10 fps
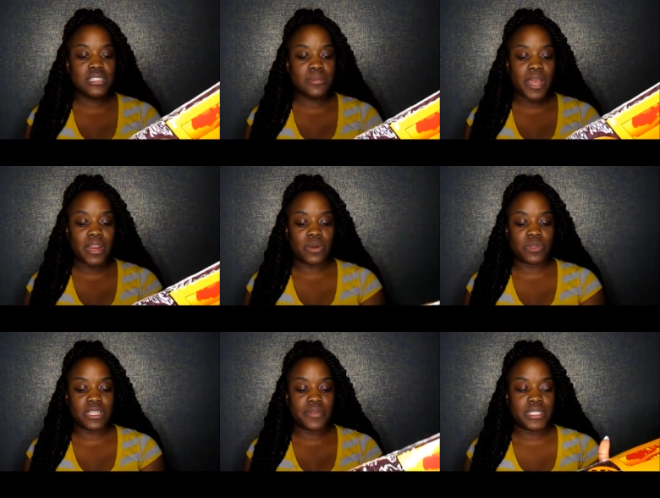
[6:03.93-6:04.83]
some hair that
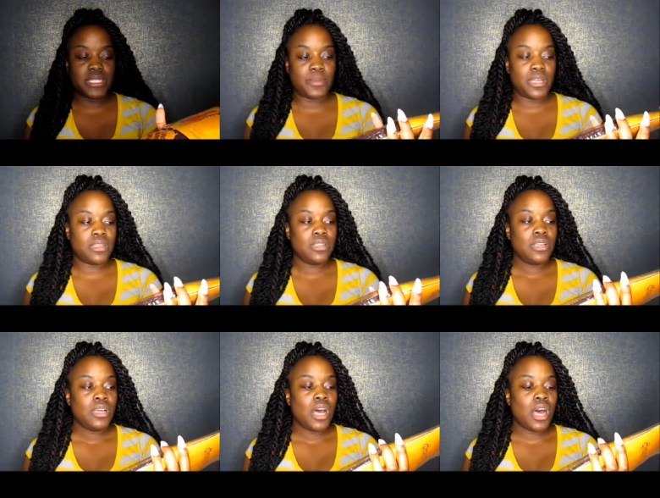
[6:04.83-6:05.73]
was given to me,
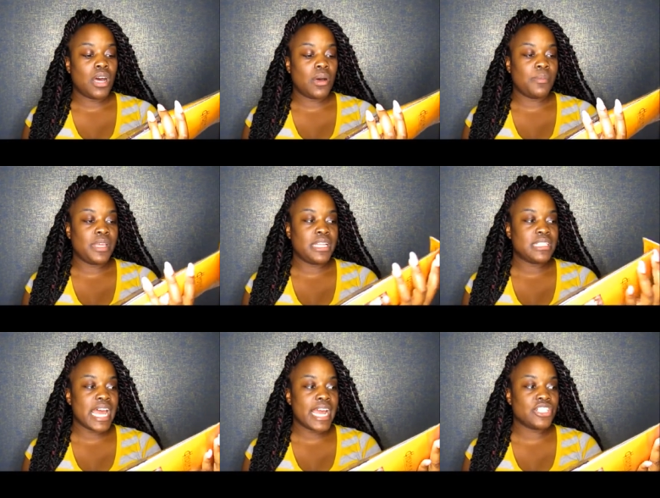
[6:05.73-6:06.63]
and it's
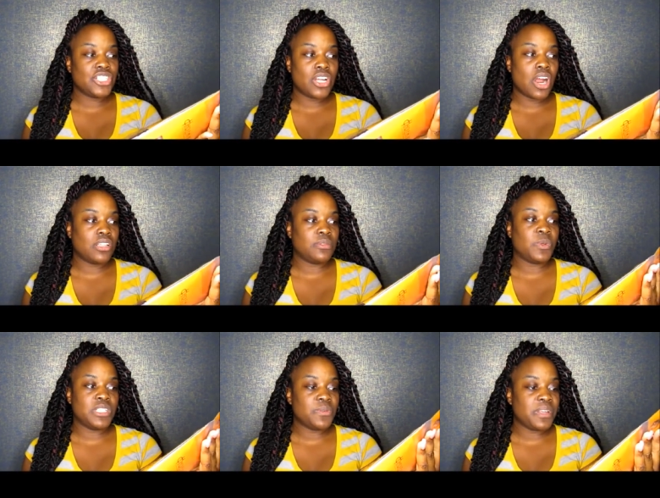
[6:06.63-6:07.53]
actually Harlem
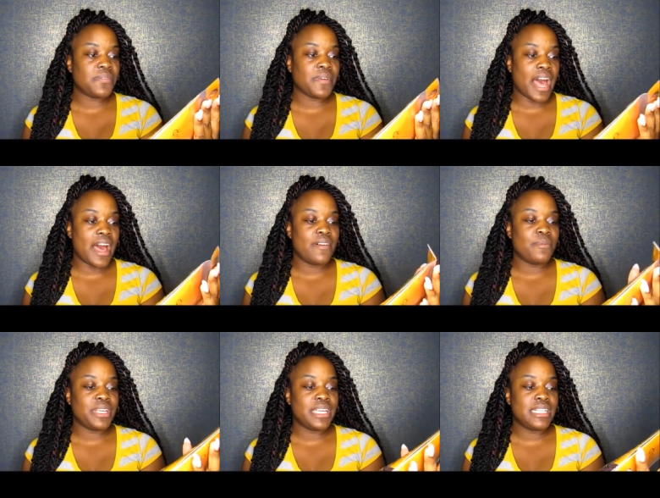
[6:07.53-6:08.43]
125,
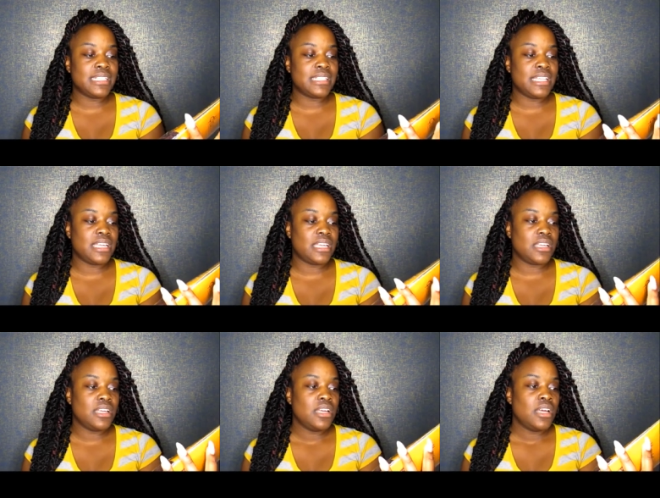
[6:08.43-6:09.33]
but it is
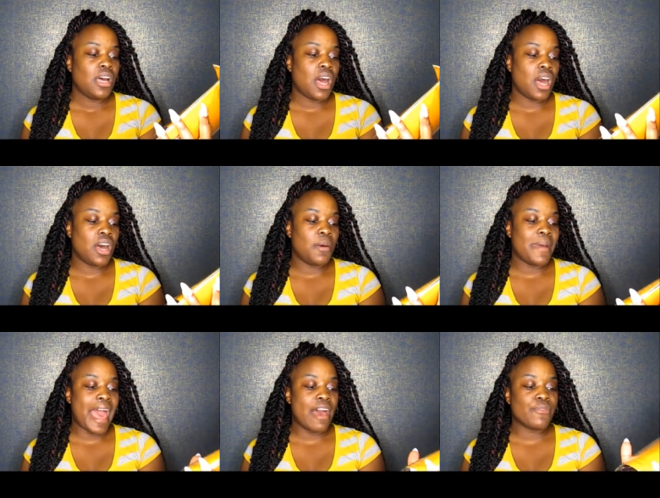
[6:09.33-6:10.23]
the
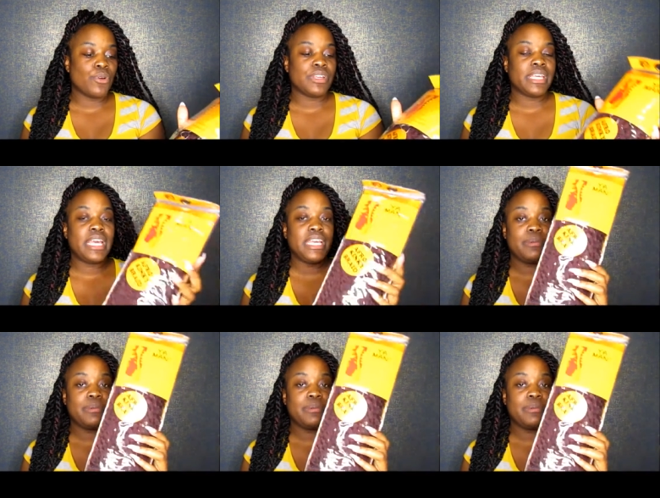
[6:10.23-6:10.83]
Afro kinky